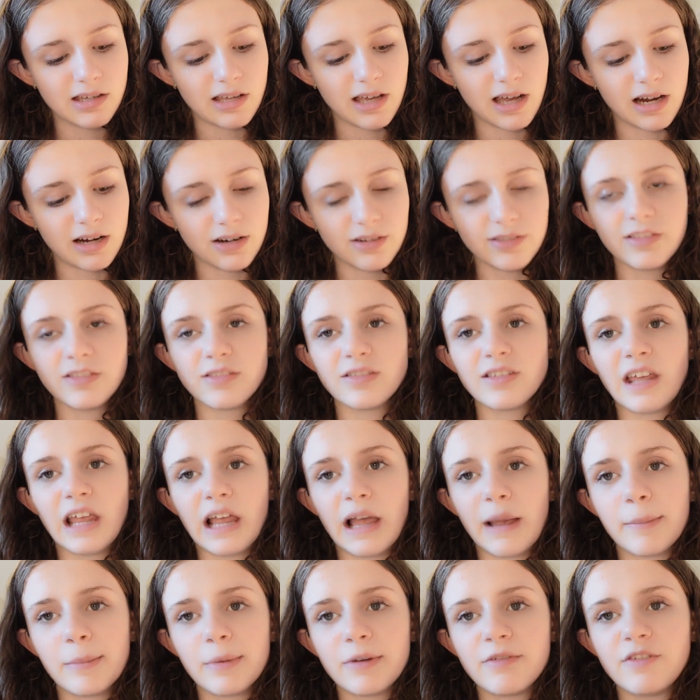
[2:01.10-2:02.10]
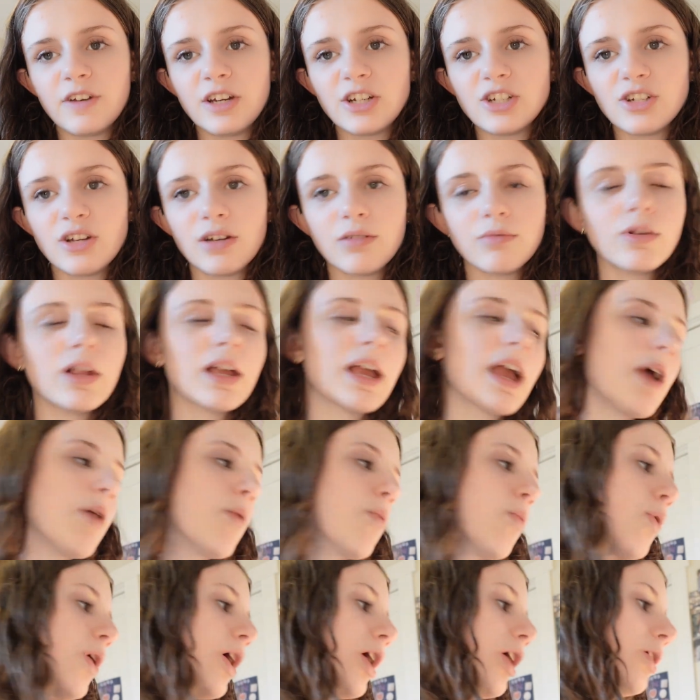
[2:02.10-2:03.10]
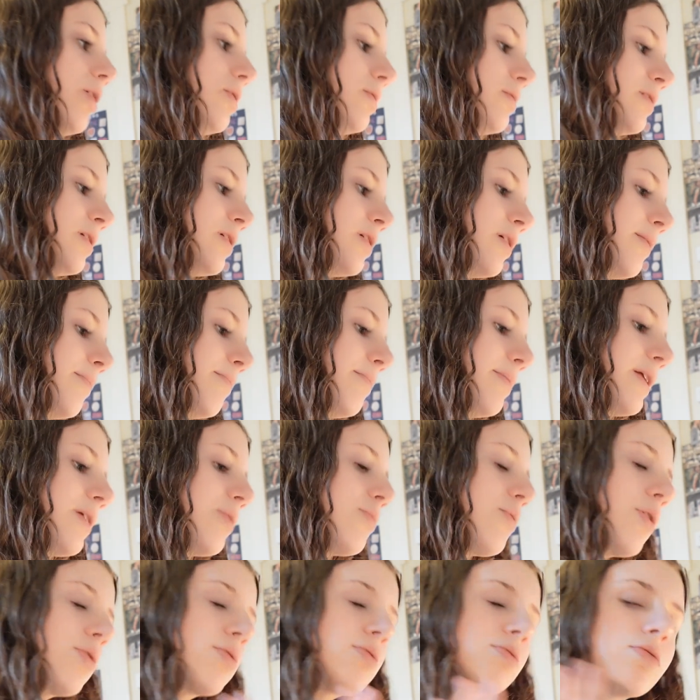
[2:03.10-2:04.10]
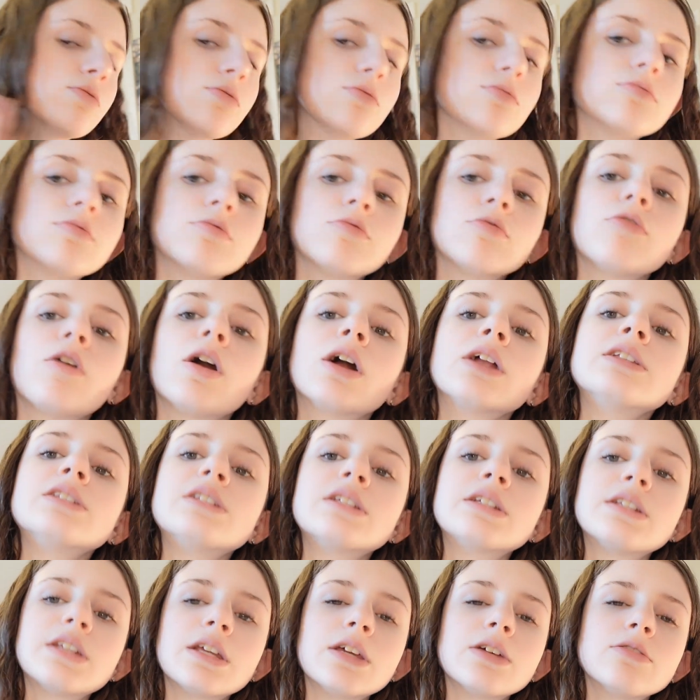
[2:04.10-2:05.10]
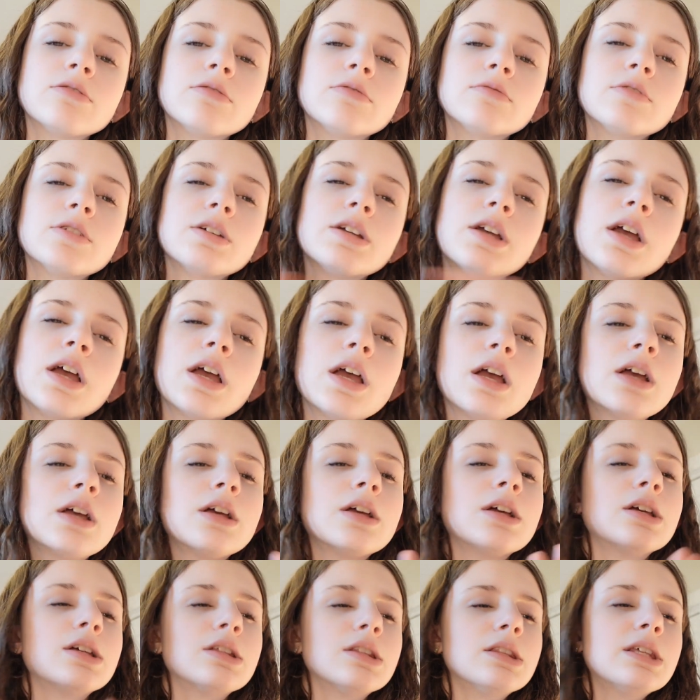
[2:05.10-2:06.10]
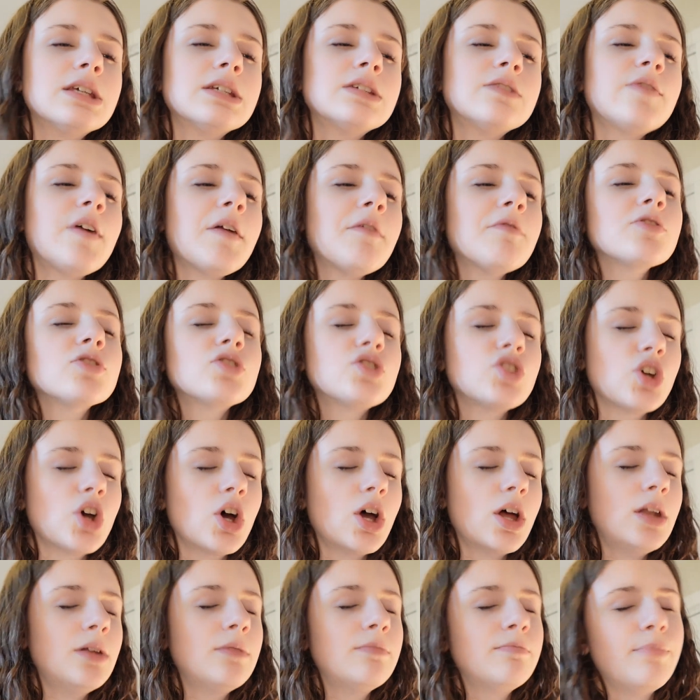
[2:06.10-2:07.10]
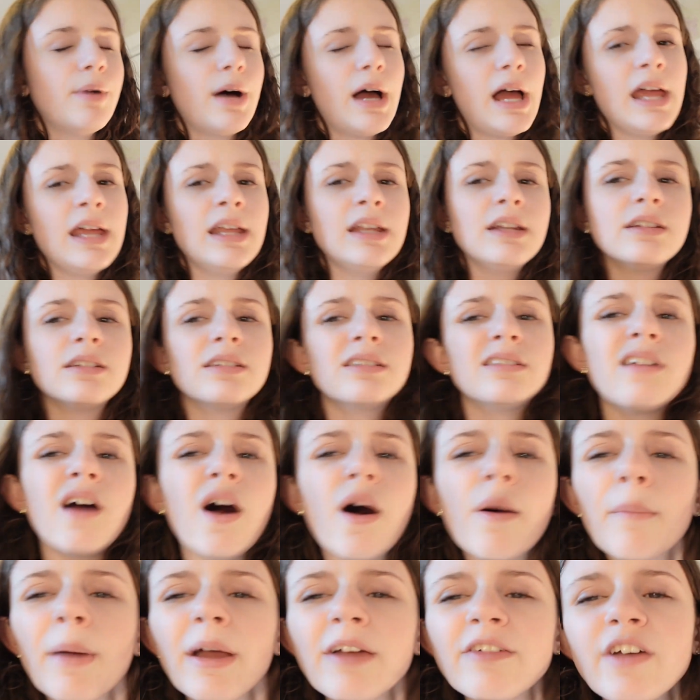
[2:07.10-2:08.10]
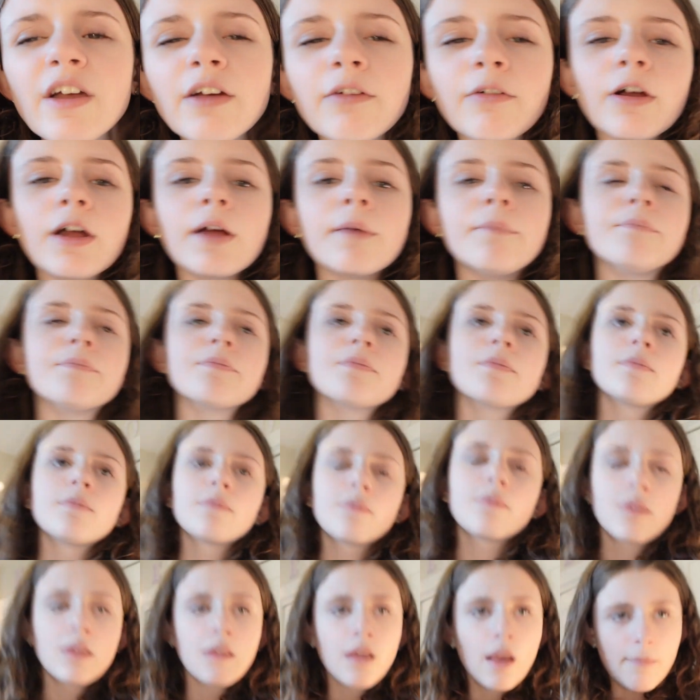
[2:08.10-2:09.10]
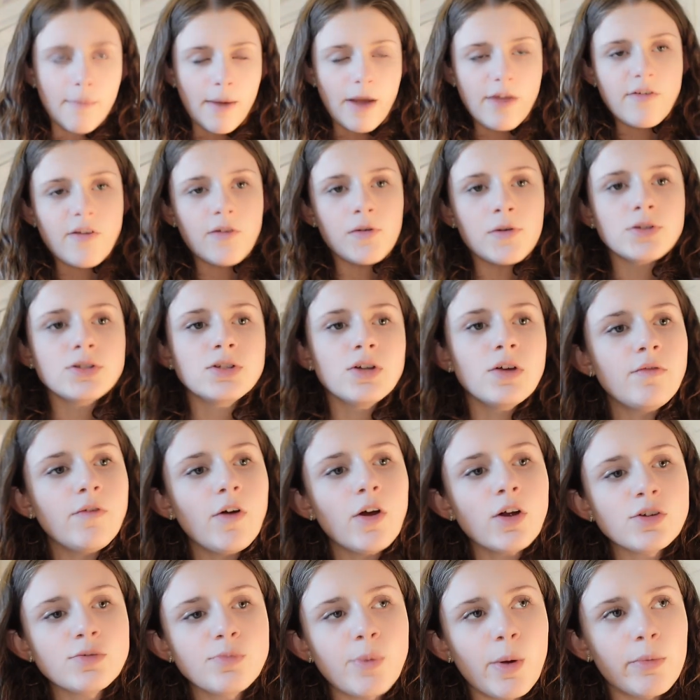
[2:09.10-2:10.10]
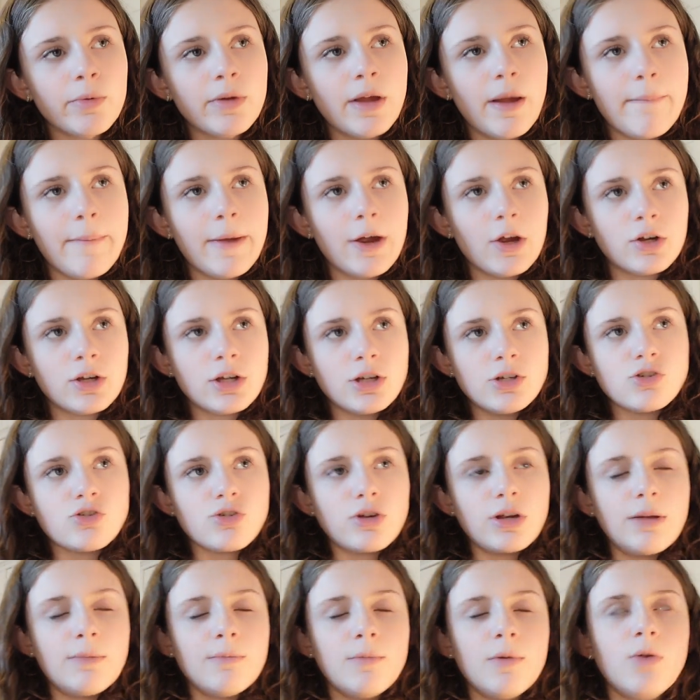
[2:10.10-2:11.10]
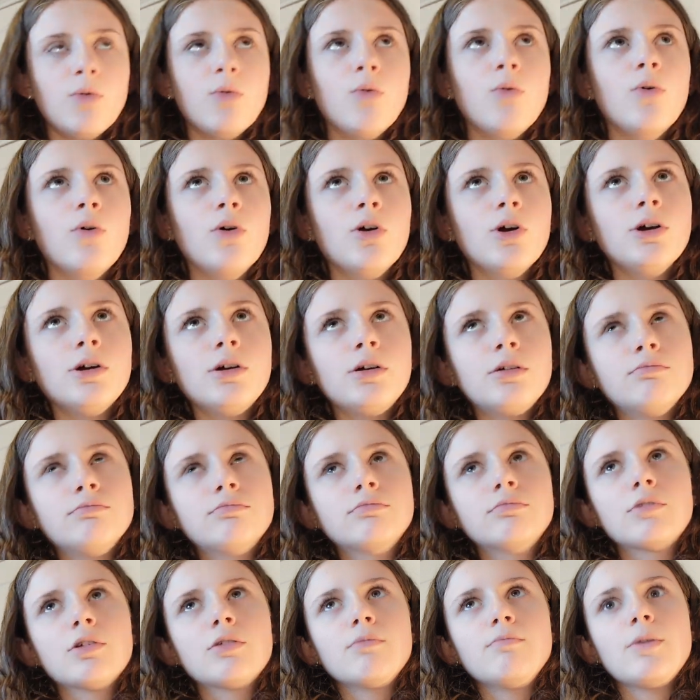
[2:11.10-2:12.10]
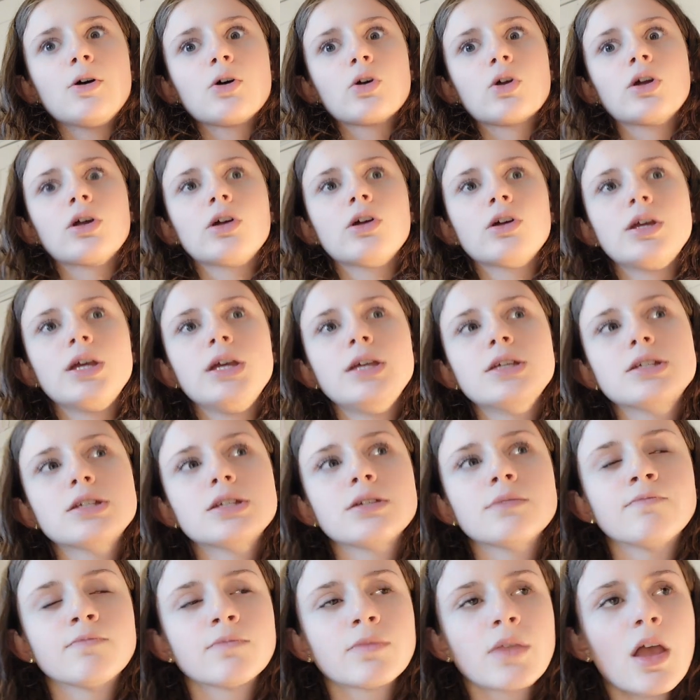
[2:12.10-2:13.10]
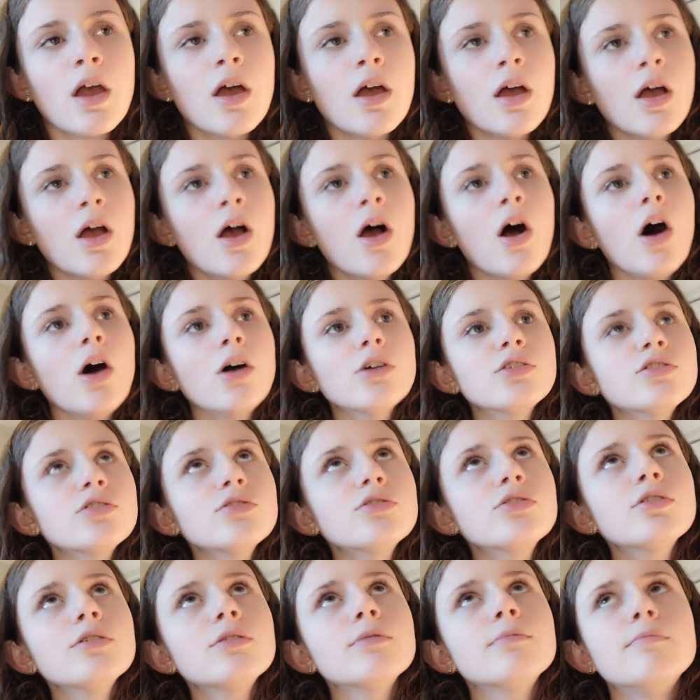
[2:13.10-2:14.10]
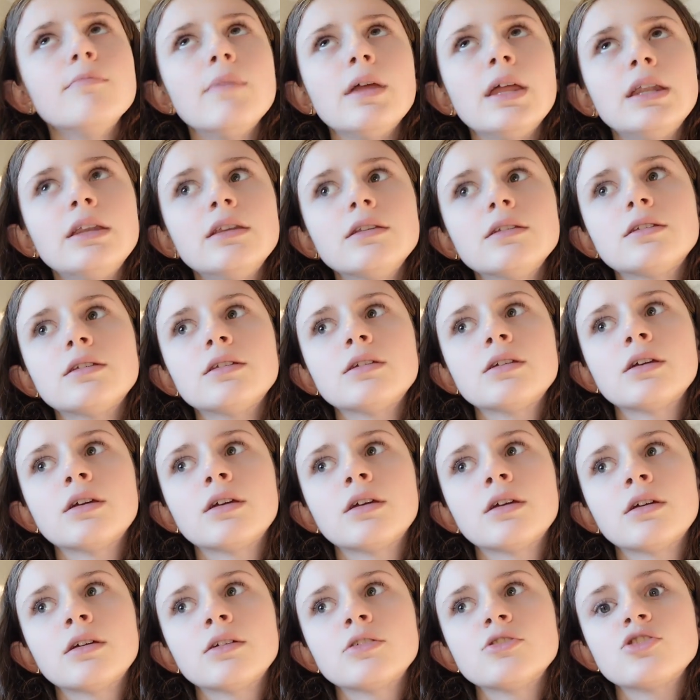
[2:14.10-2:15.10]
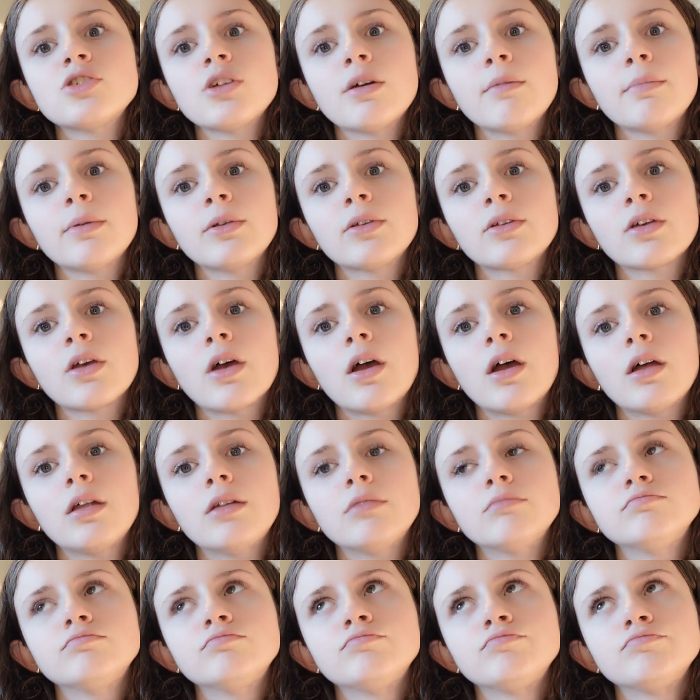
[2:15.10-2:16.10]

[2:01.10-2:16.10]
I don't think I'm going to finish it. Like I will, but I won't want to. This flavor is good, but not my favorite. My favorite so far is probably American Dream or Milk and Cookies. Also, their mint chip is good.